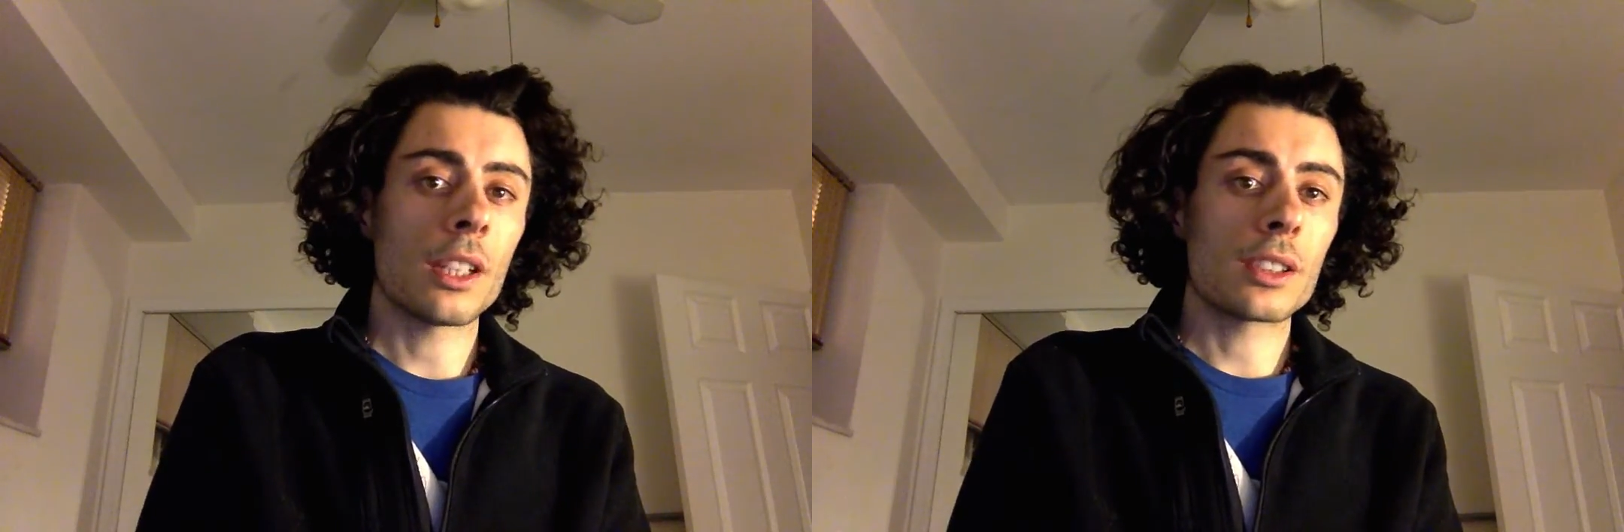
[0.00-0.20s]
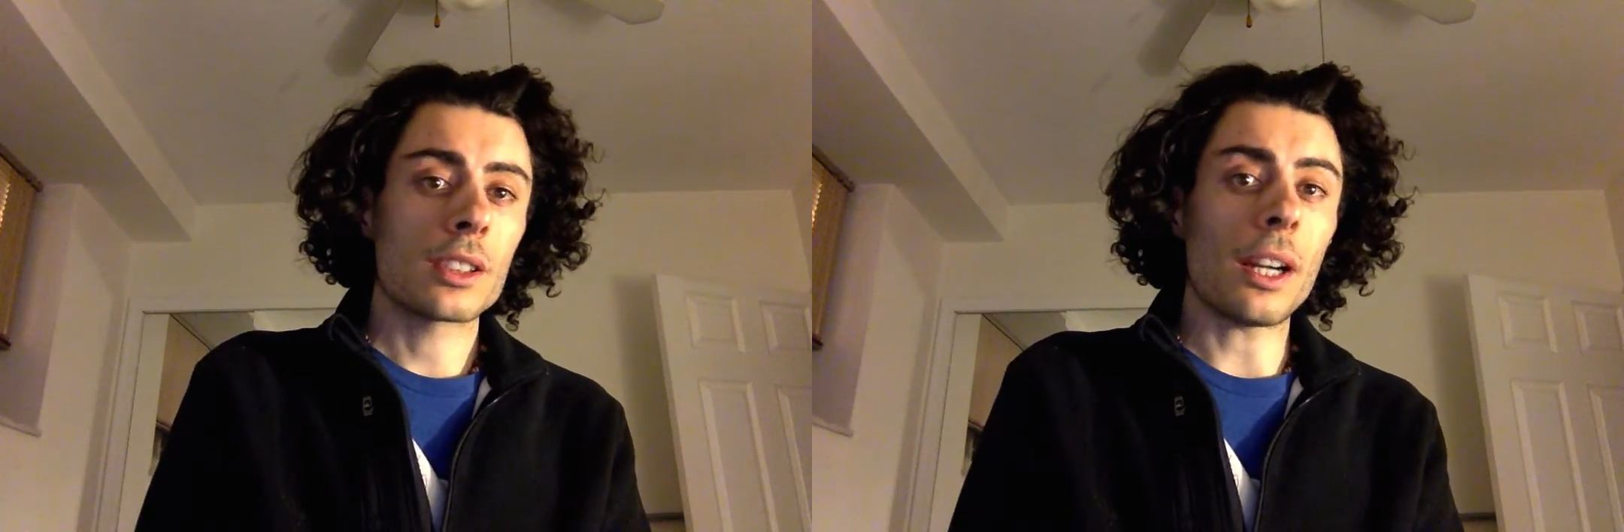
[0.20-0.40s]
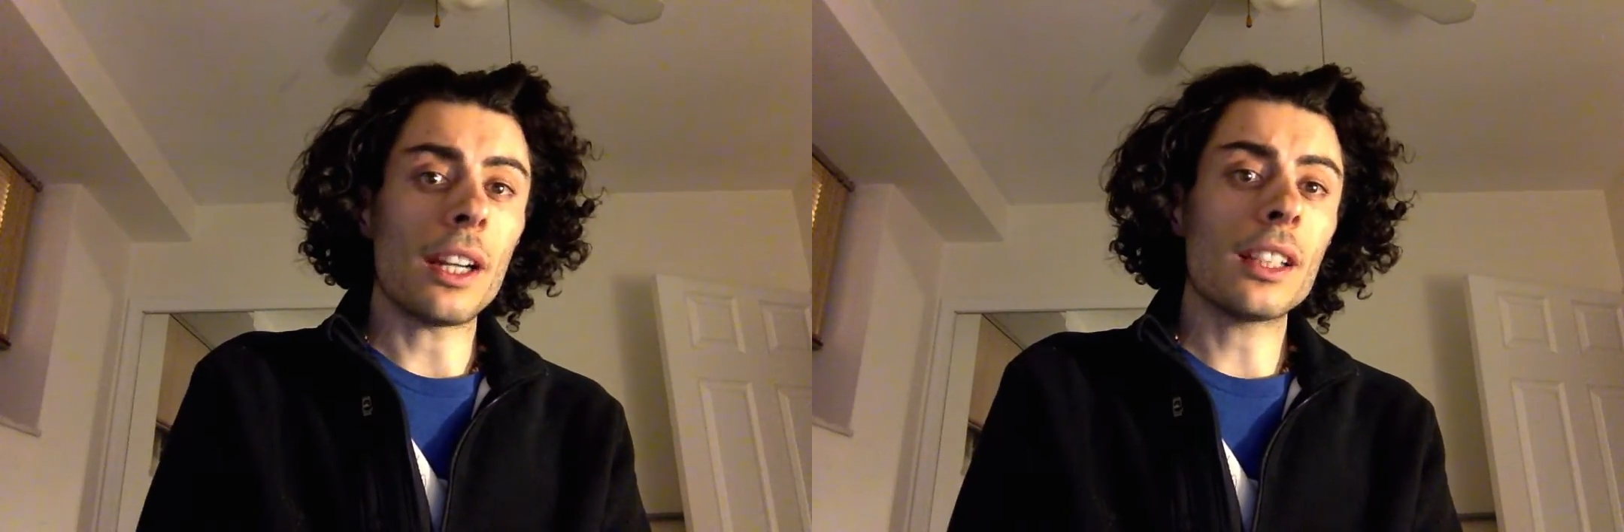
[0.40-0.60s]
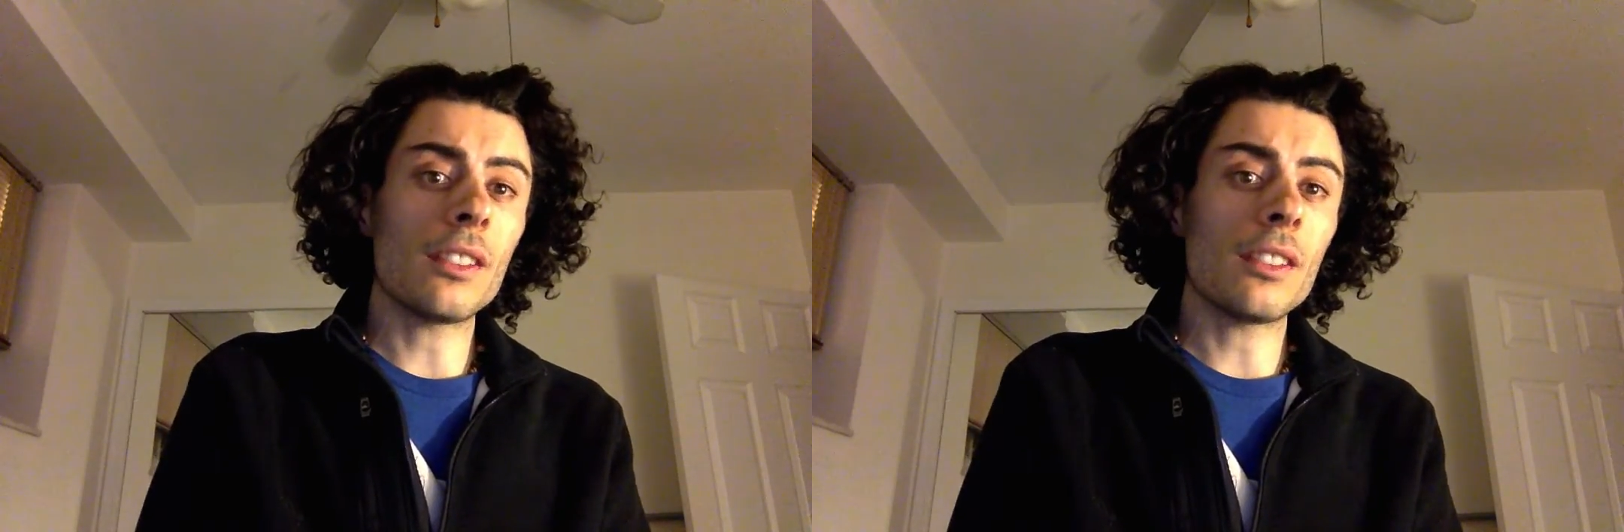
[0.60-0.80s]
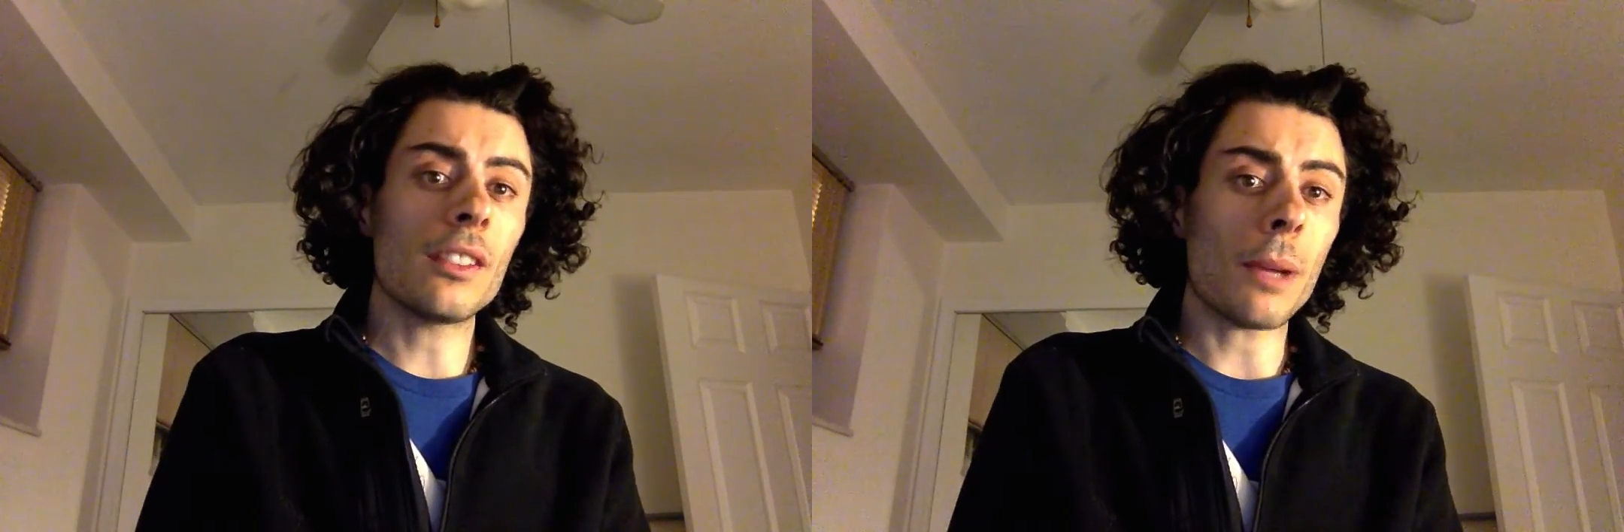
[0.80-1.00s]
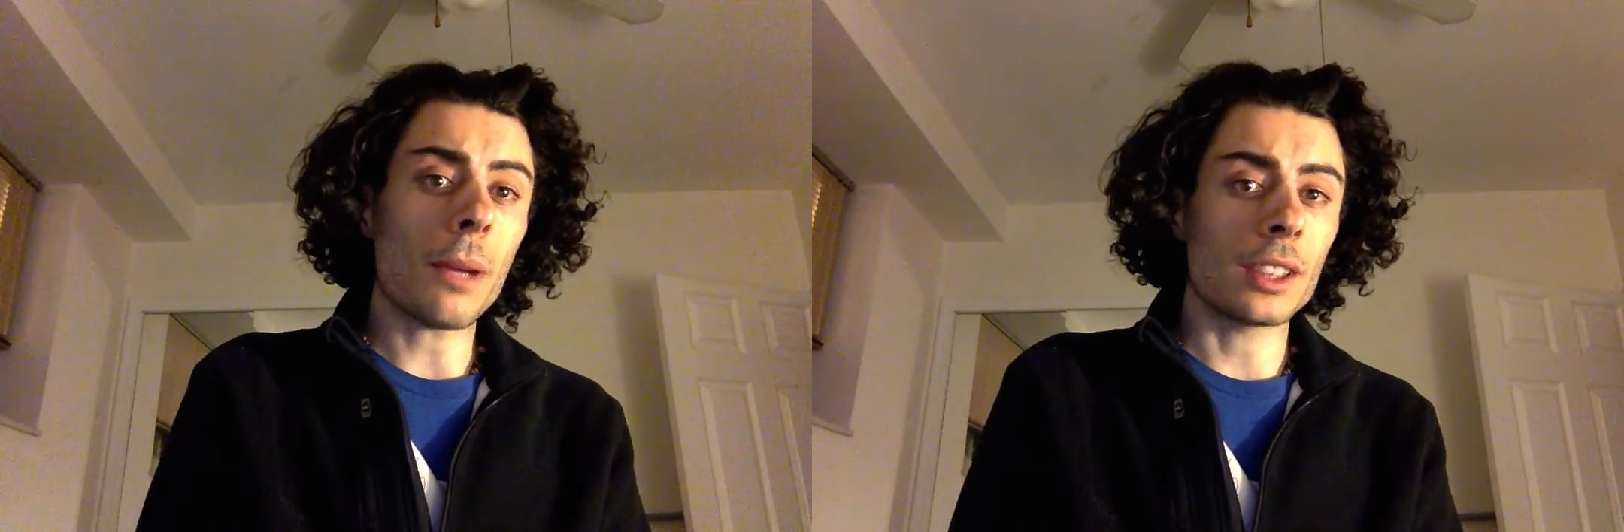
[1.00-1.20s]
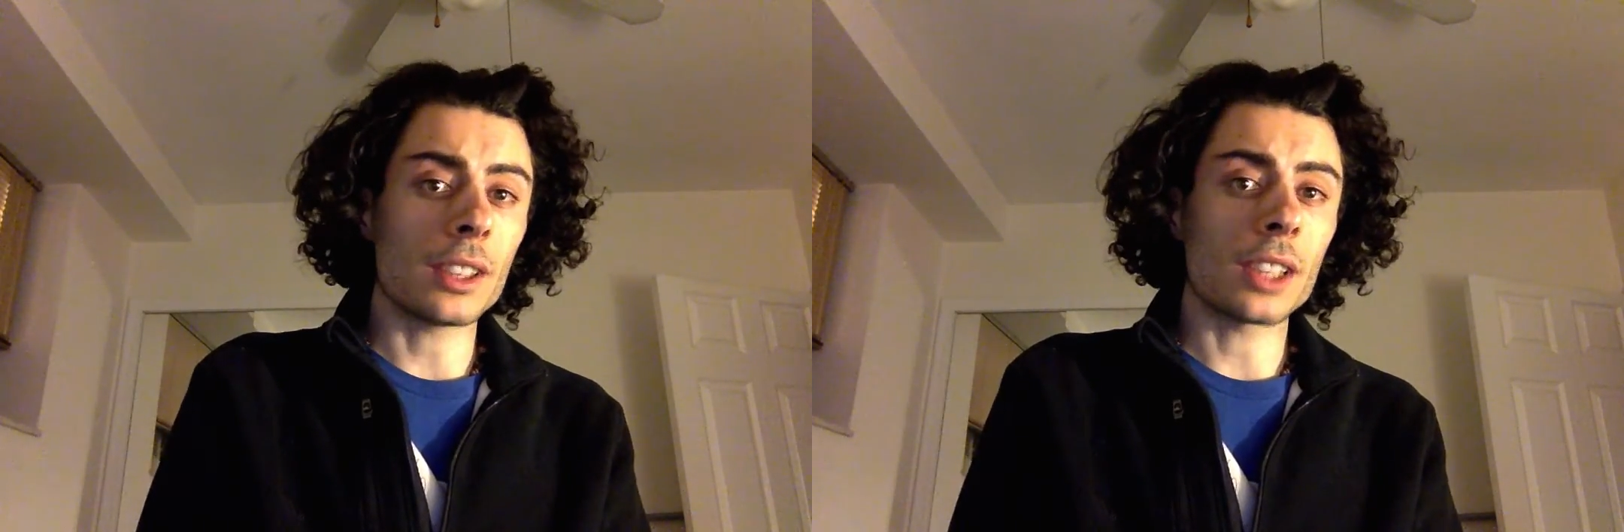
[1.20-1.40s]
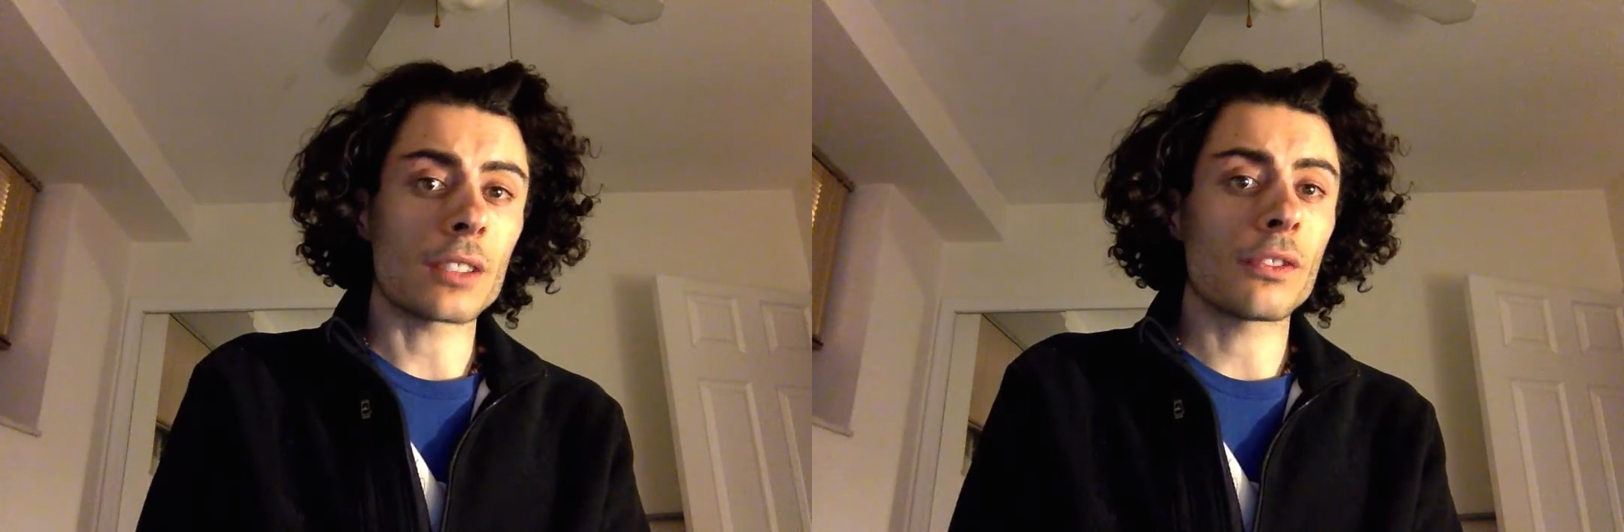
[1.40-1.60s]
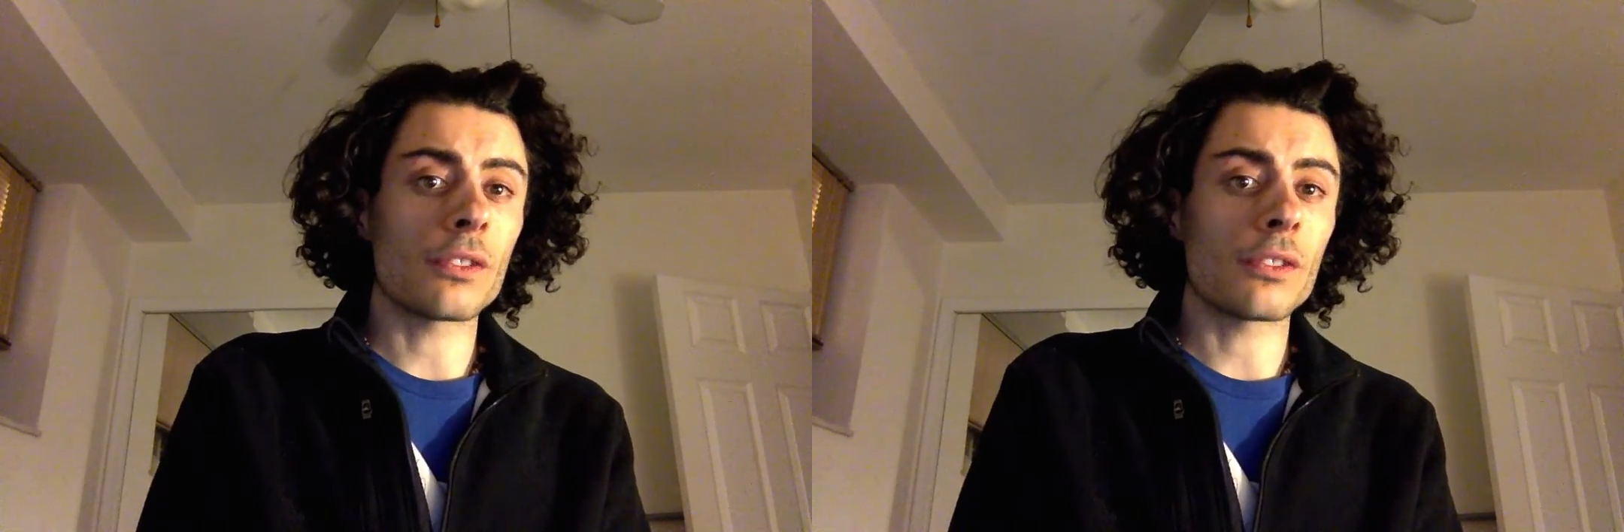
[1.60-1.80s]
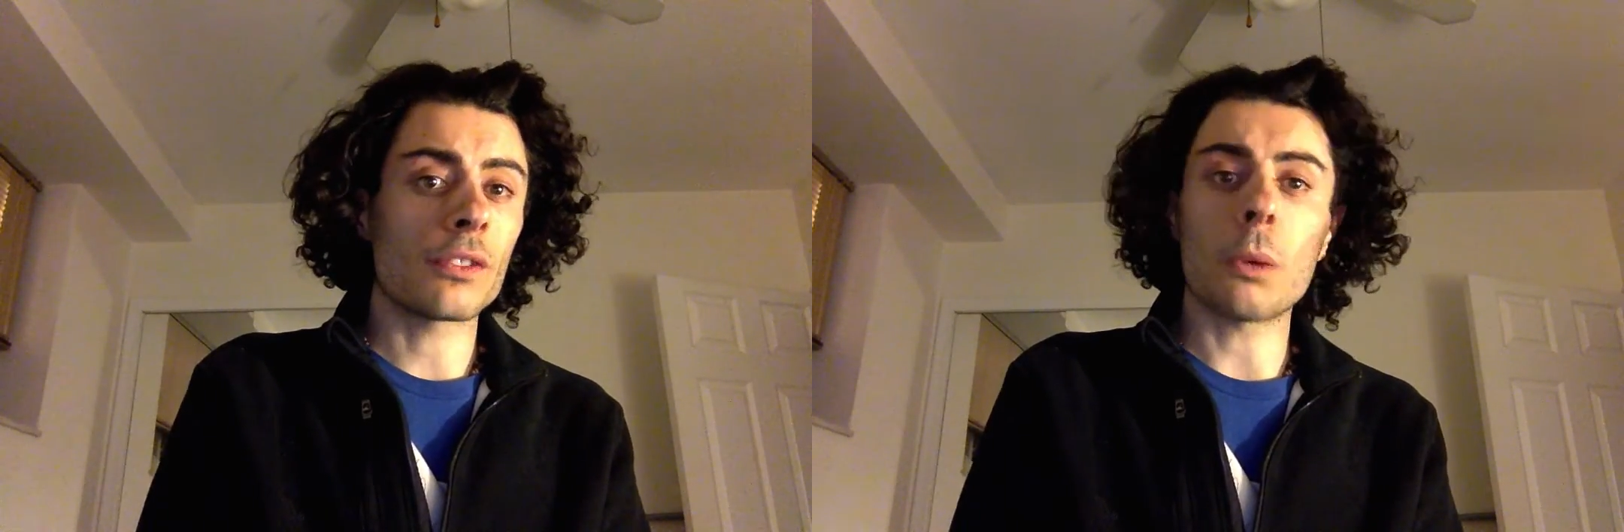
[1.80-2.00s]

spreading the vegan message as far and